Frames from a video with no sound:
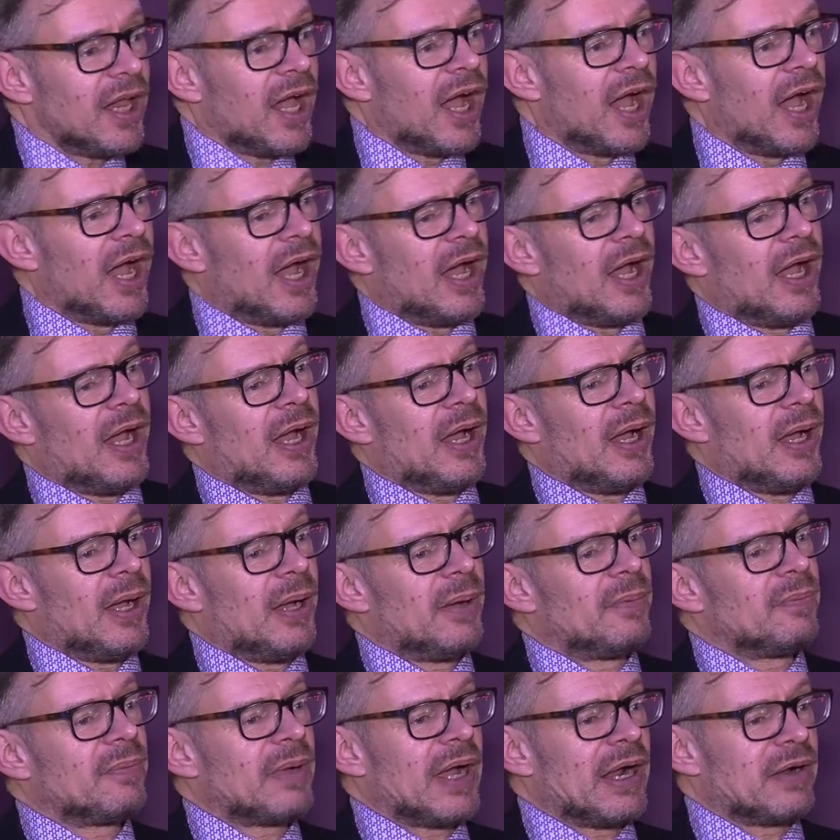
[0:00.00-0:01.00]

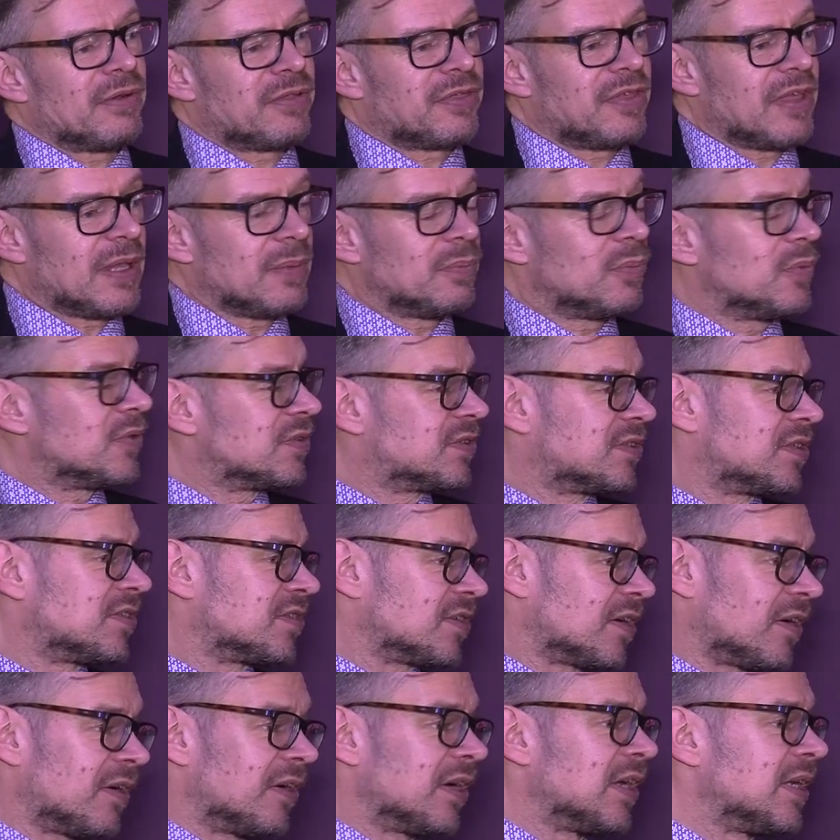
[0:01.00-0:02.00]
Our theme was
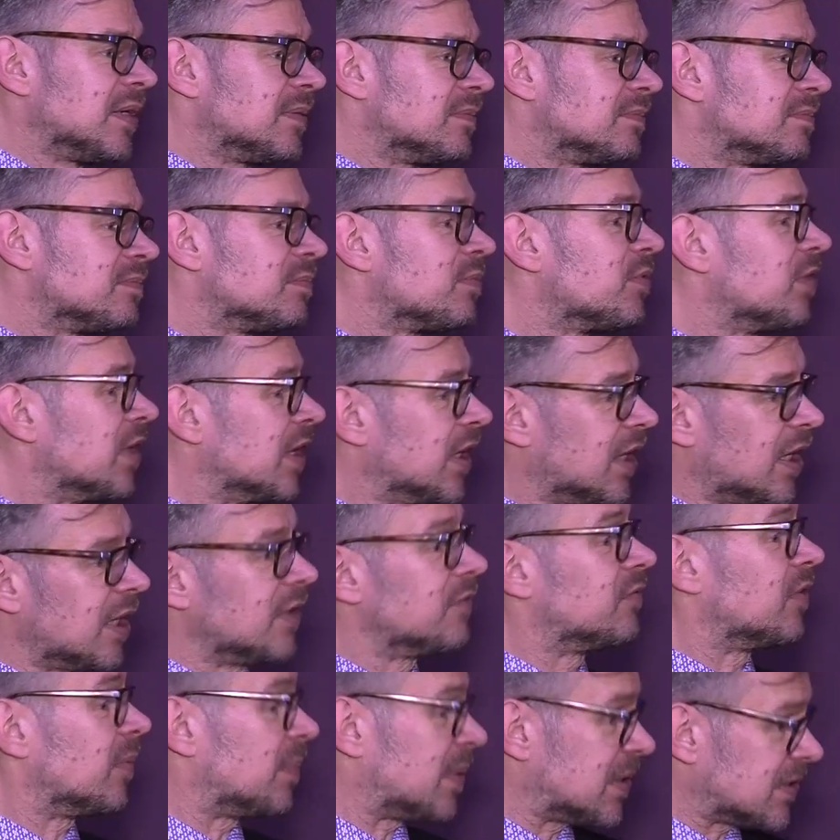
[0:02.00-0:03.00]
design thinking
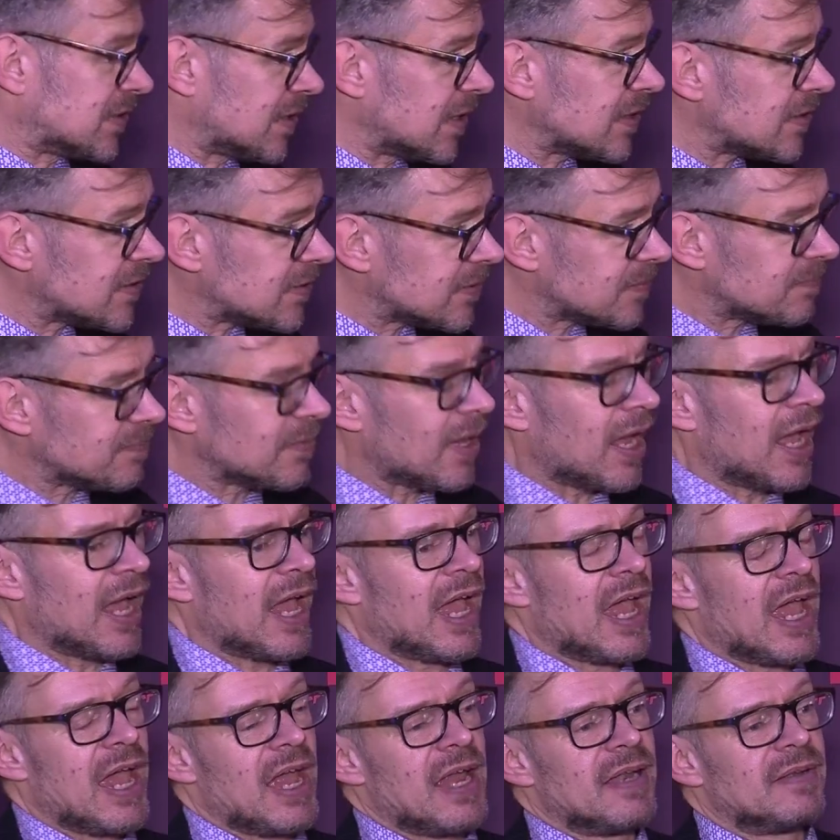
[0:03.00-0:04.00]
for business,
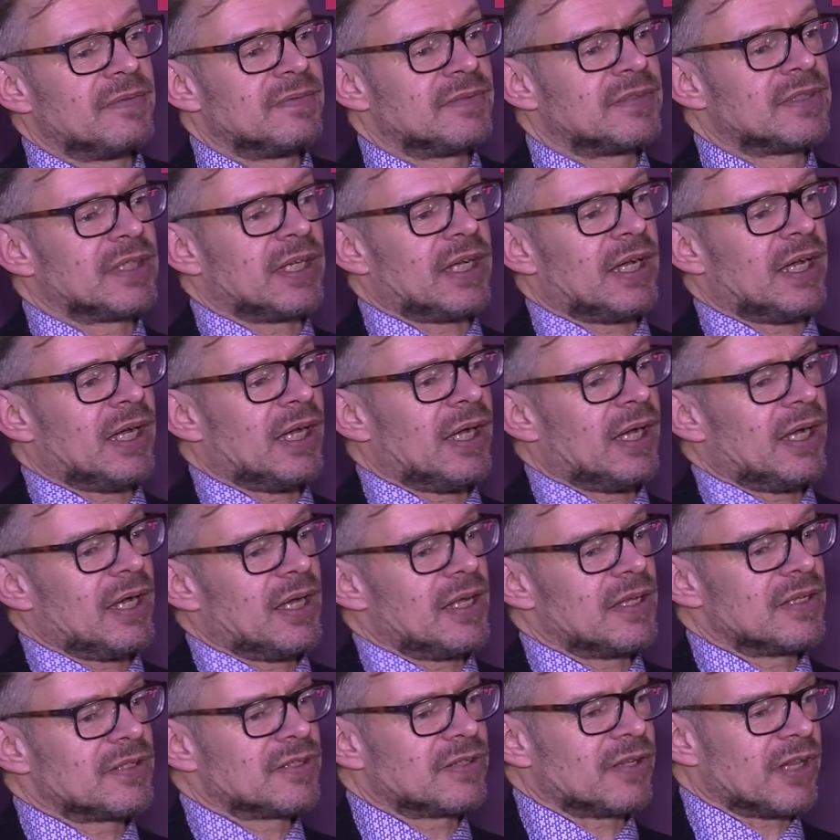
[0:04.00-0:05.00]
and
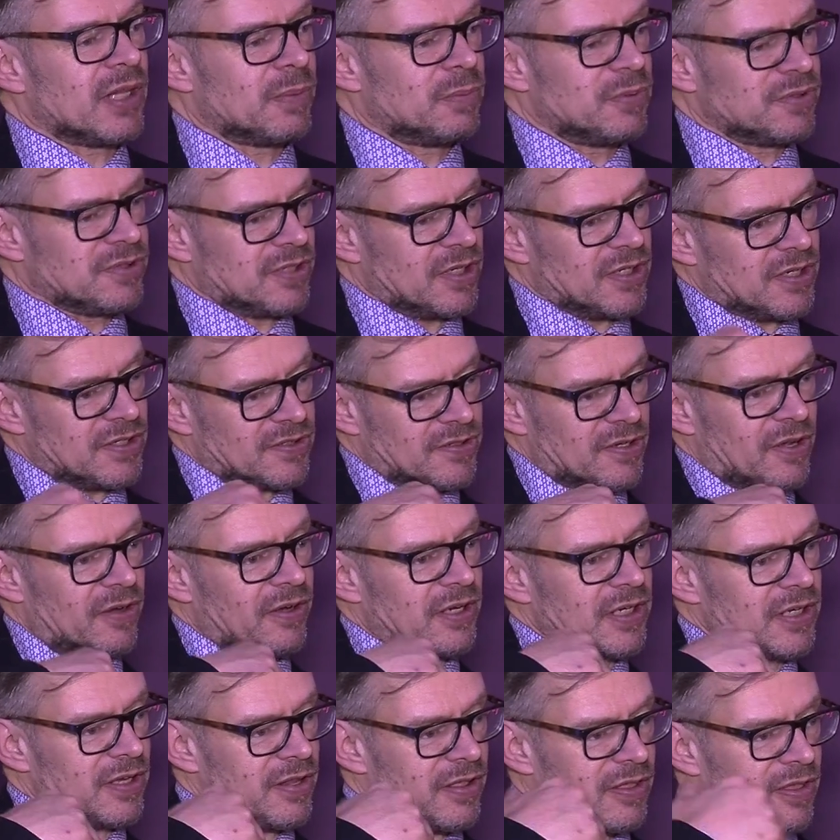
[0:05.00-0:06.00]
so there was a
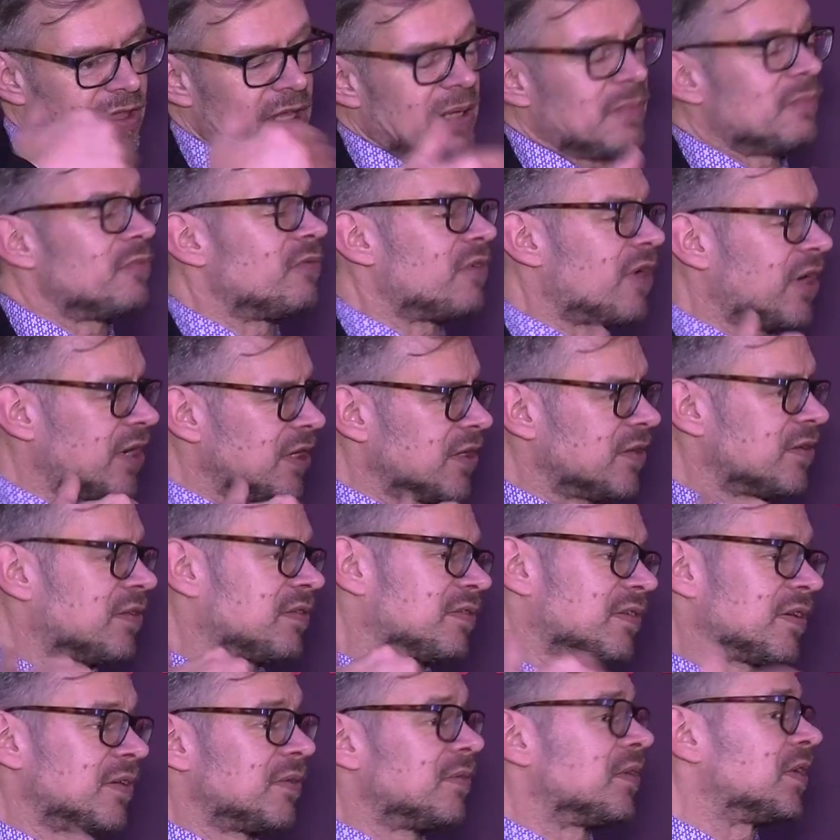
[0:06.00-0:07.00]
design theme running
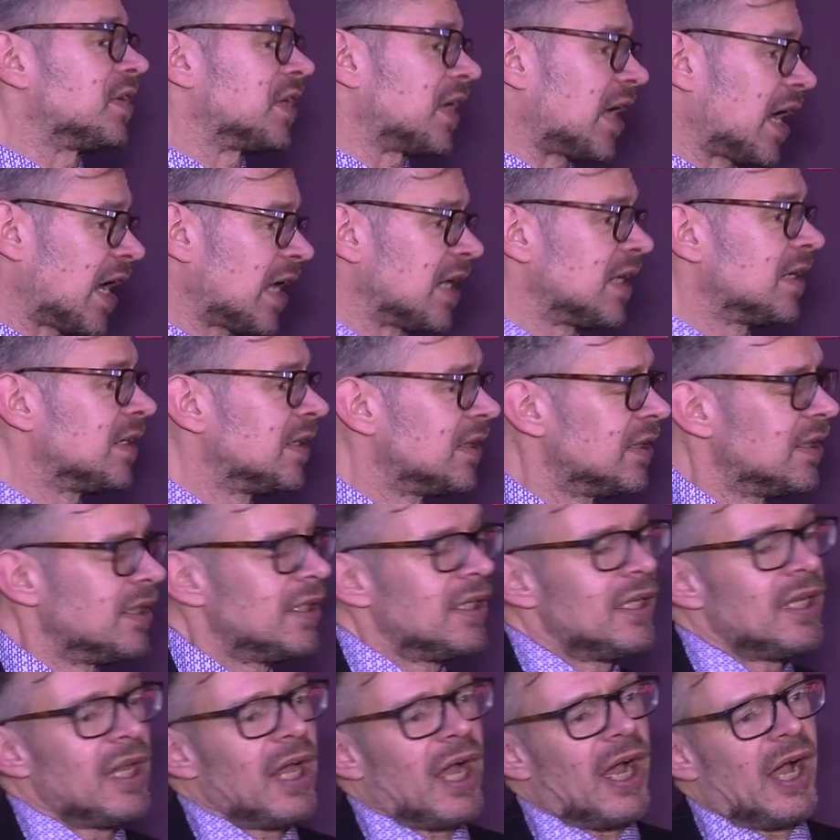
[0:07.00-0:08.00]
through the day.
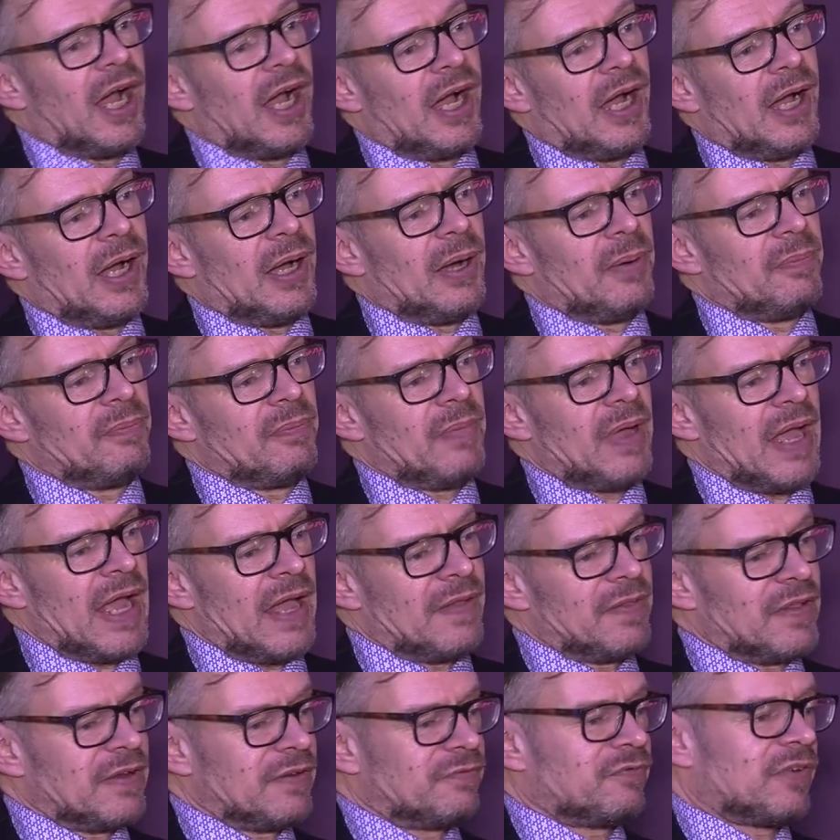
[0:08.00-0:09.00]

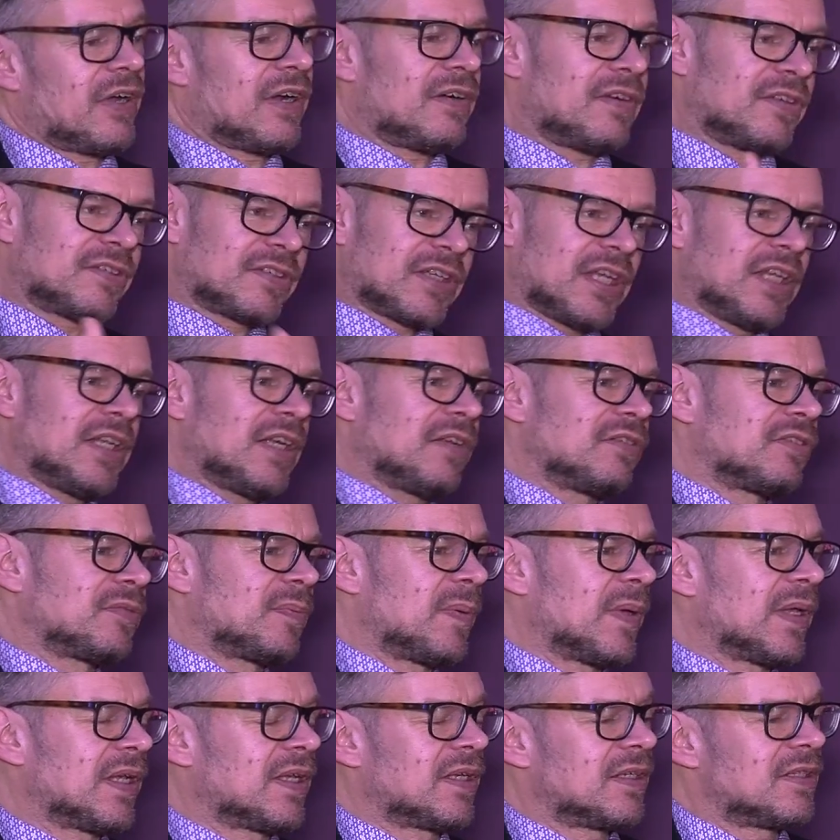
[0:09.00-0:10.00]
And the various keynote
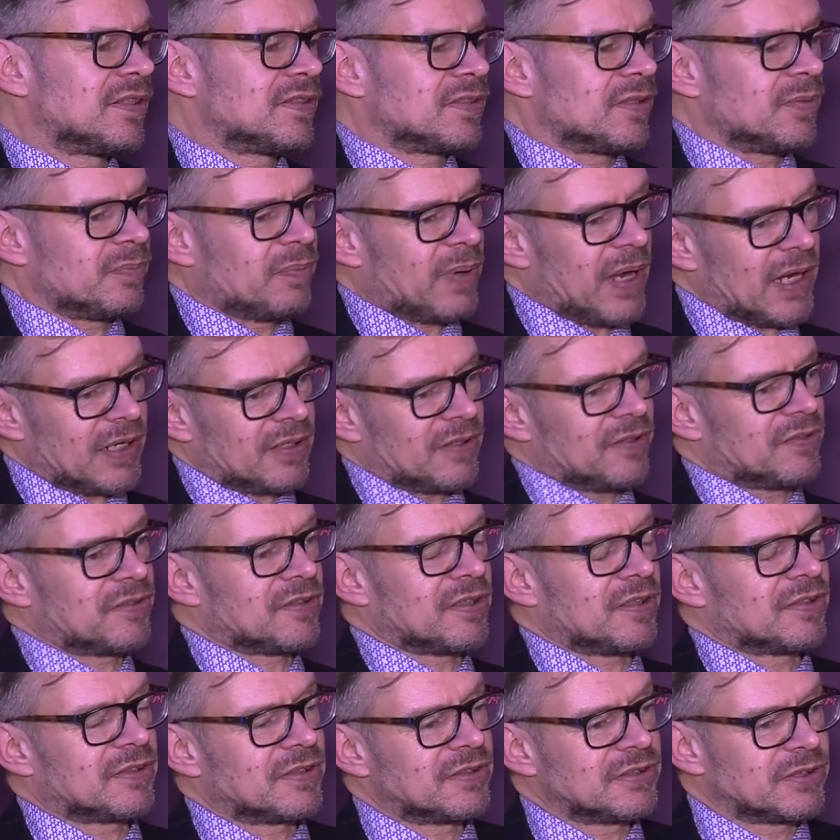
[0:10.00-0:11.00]
speakers and panel
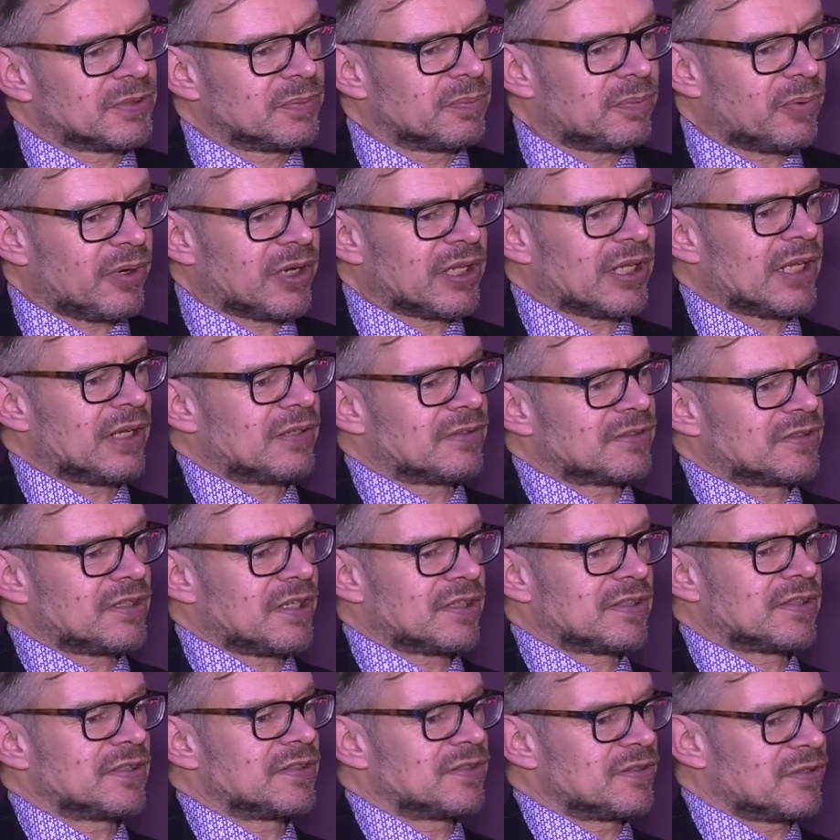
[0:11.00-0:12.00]
discussions and breakout
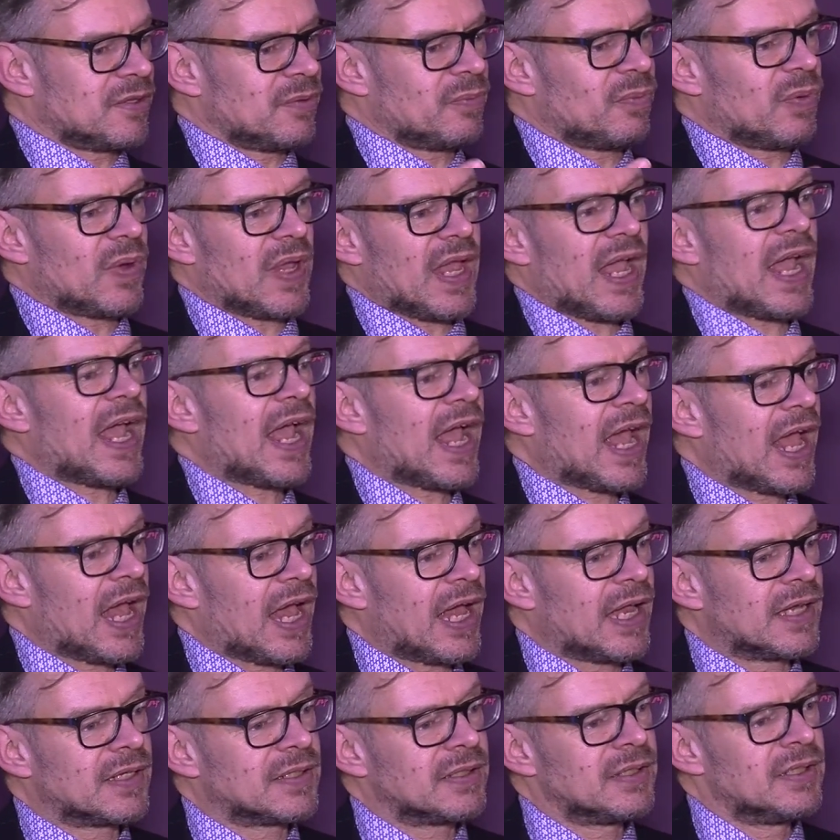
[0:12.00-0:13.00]
sessions that we
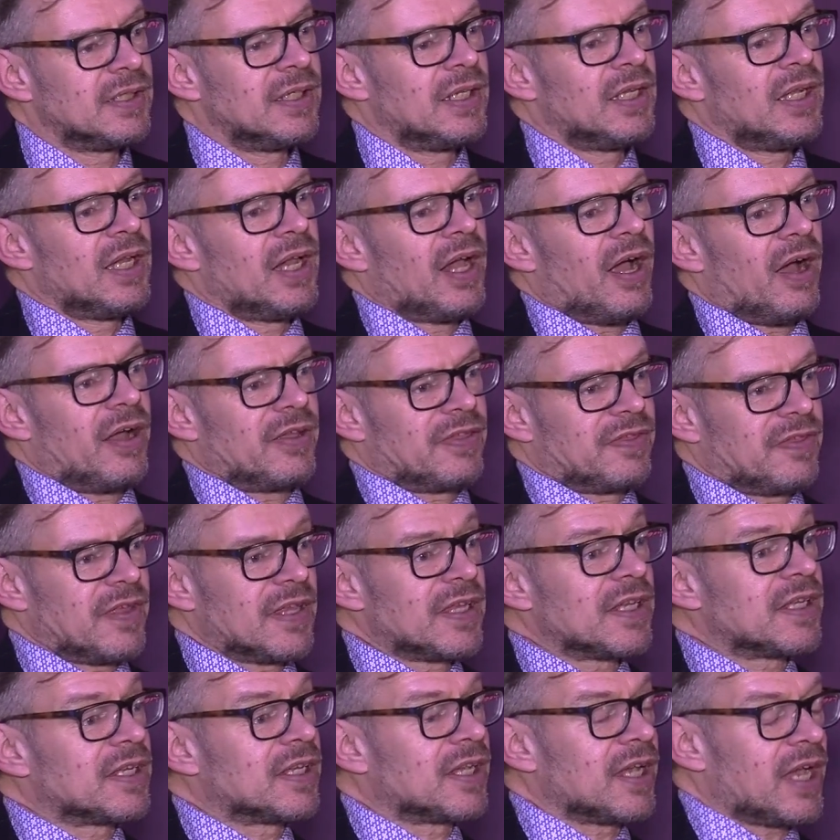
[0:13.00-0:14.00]
had, I
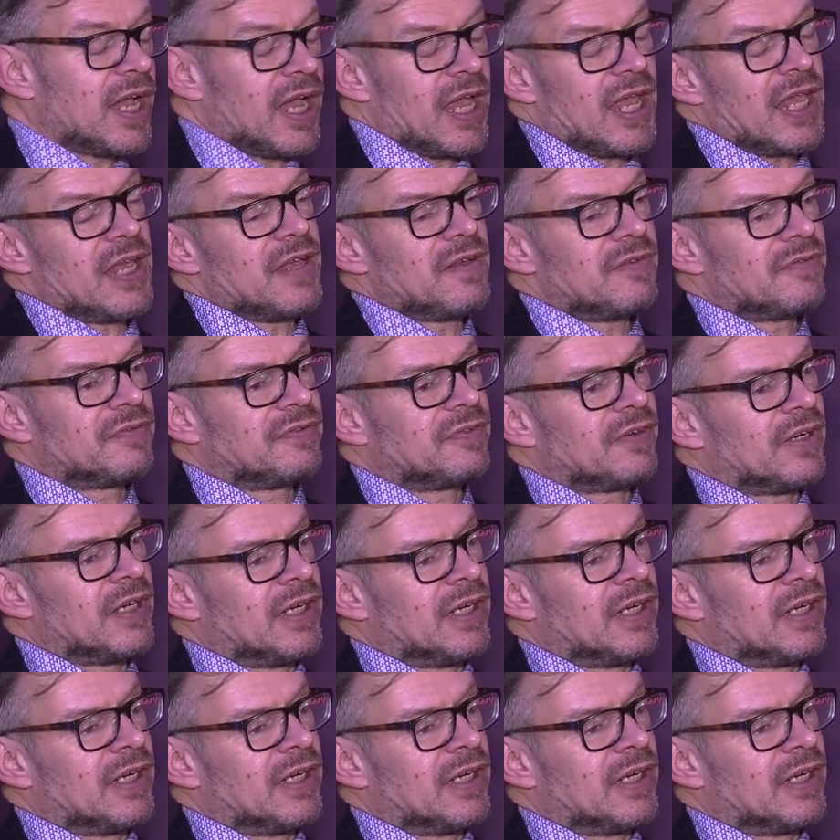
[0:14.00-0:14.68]
think, gave